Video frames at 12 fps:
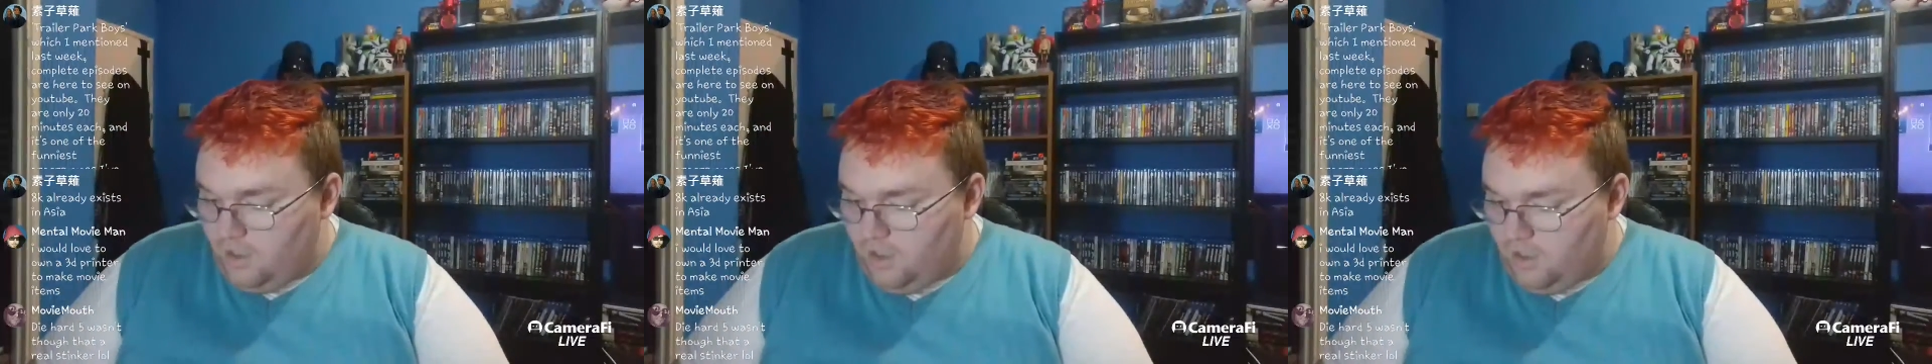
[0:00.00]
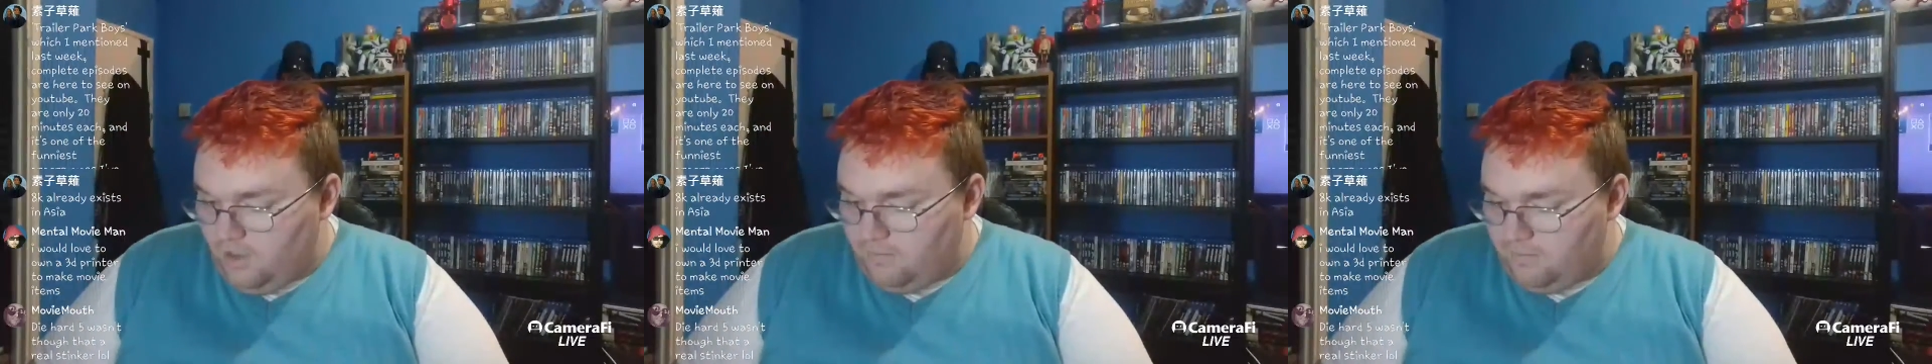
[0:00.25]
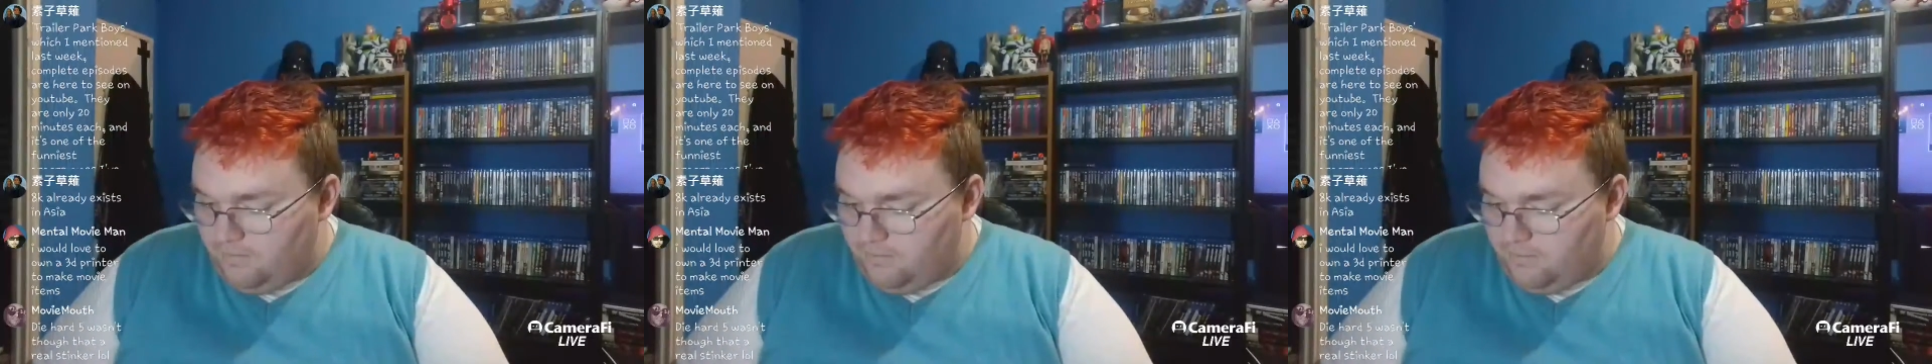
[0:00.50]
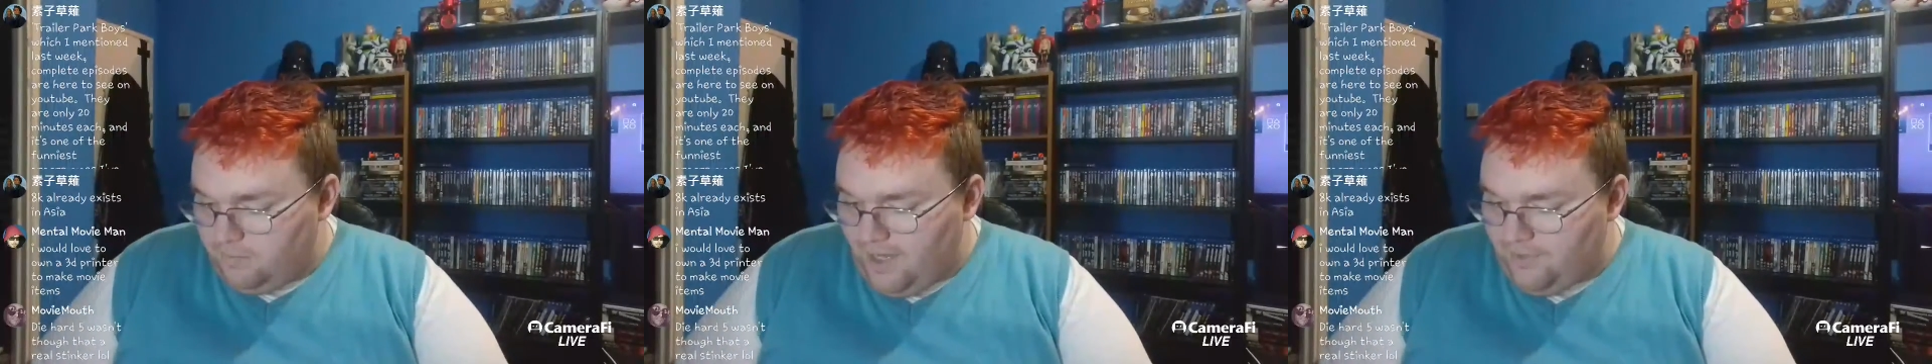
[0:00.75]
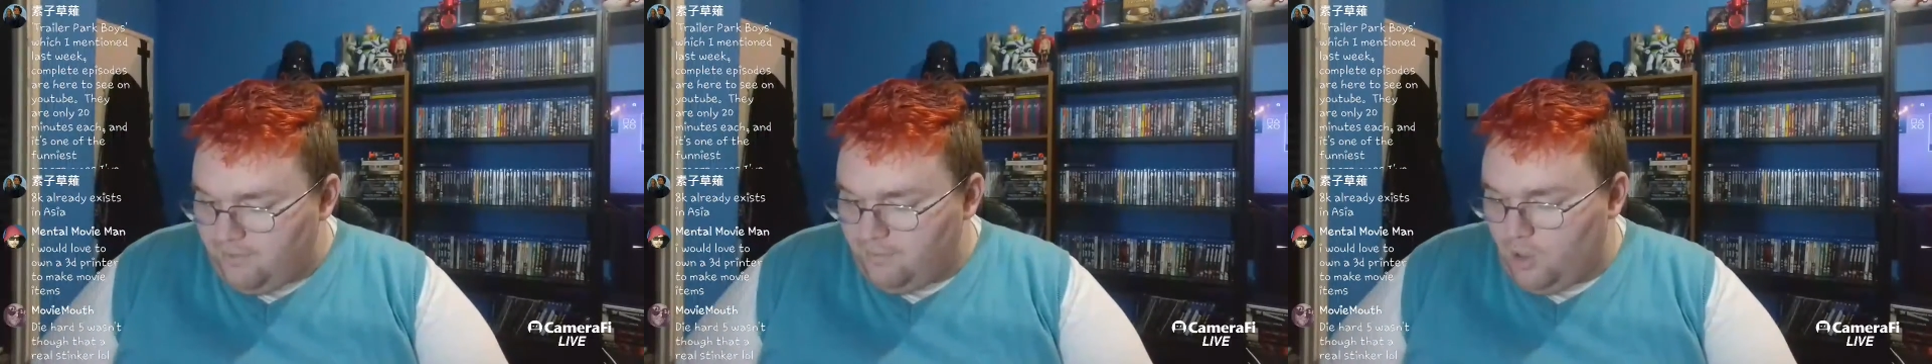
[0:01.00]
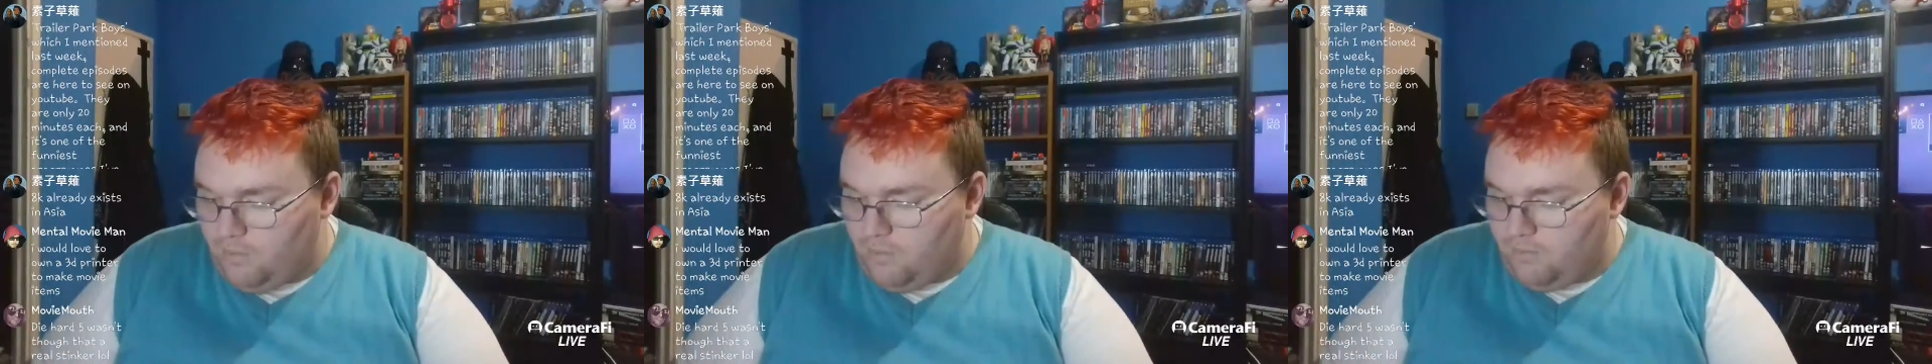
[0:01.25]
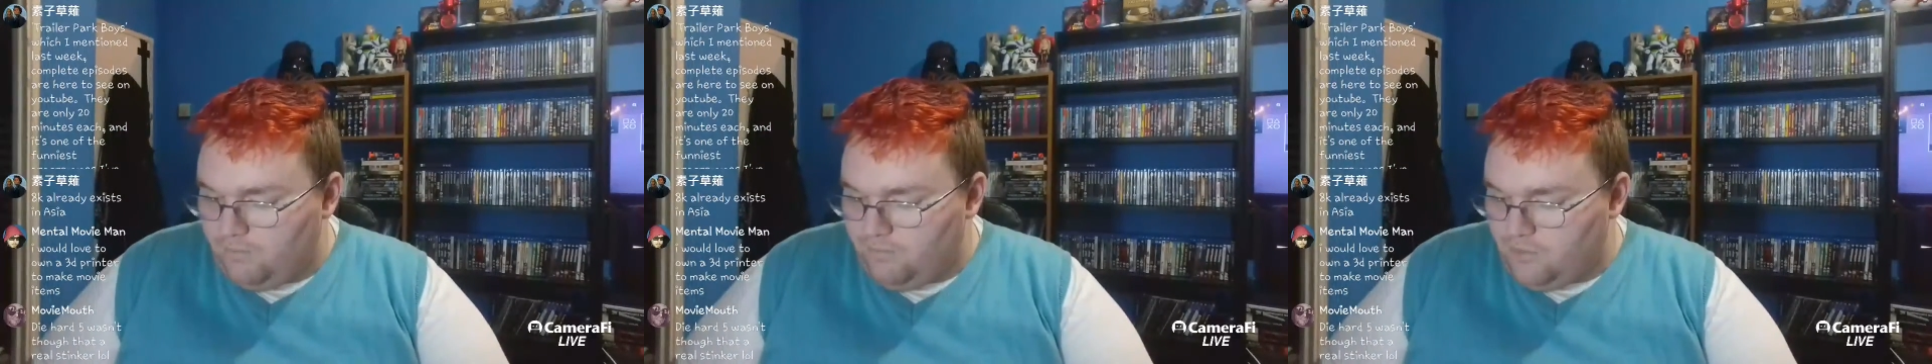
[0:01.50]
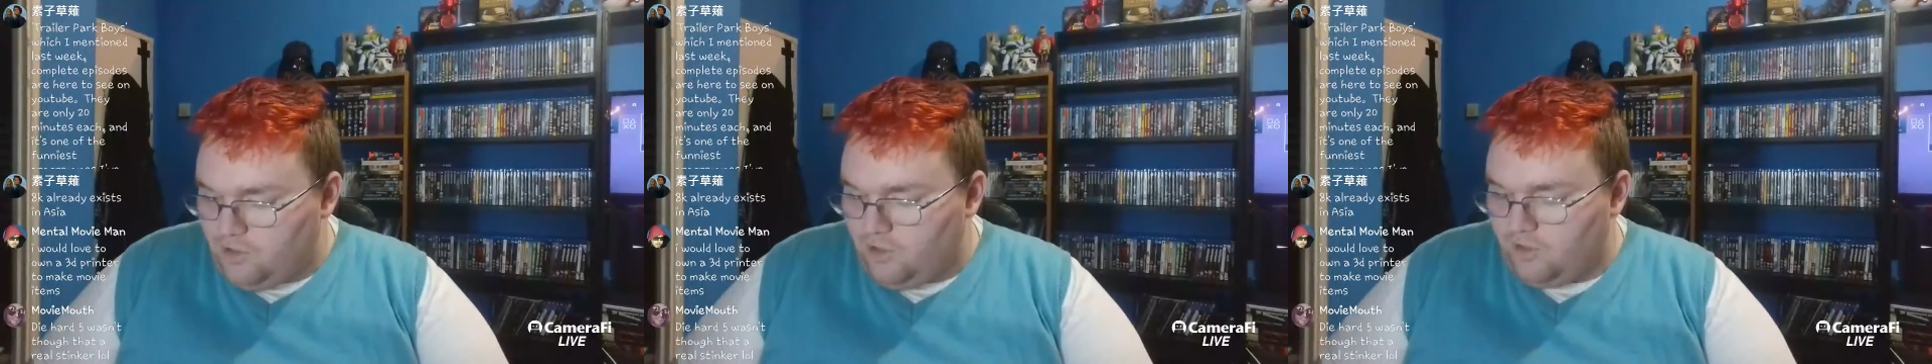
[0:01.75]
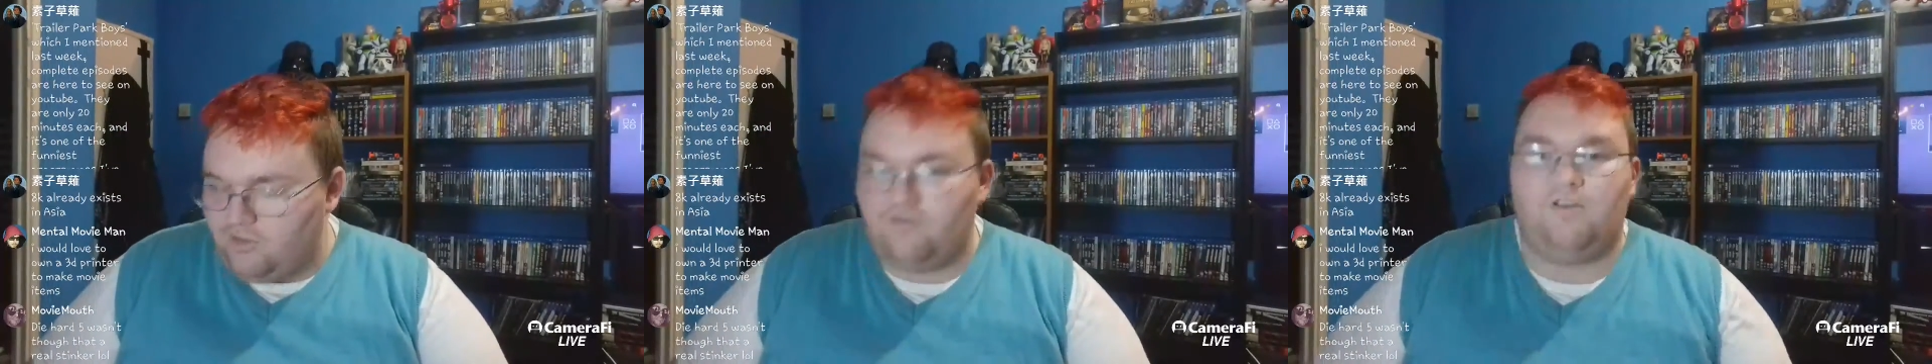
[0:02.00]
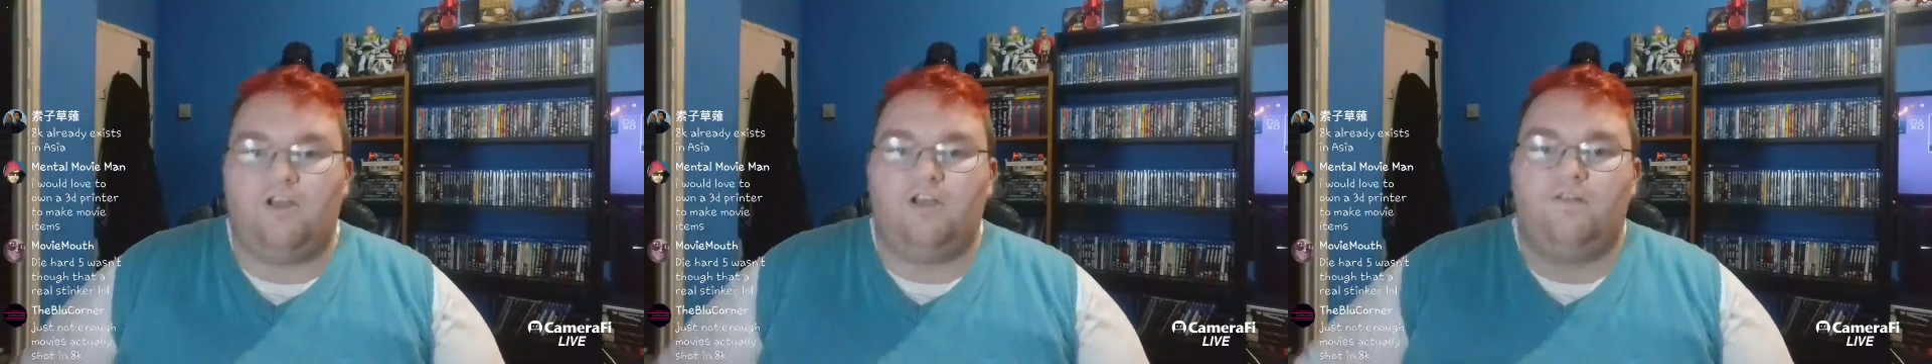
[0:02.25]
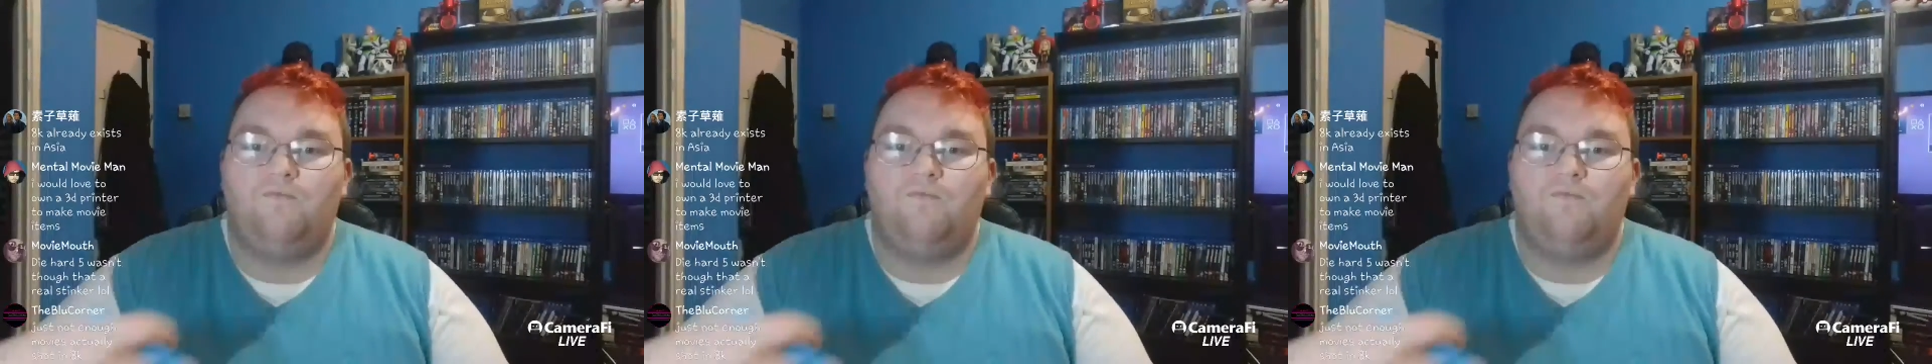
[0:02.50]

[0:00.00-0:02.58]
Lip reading: But at the moment, she doesn't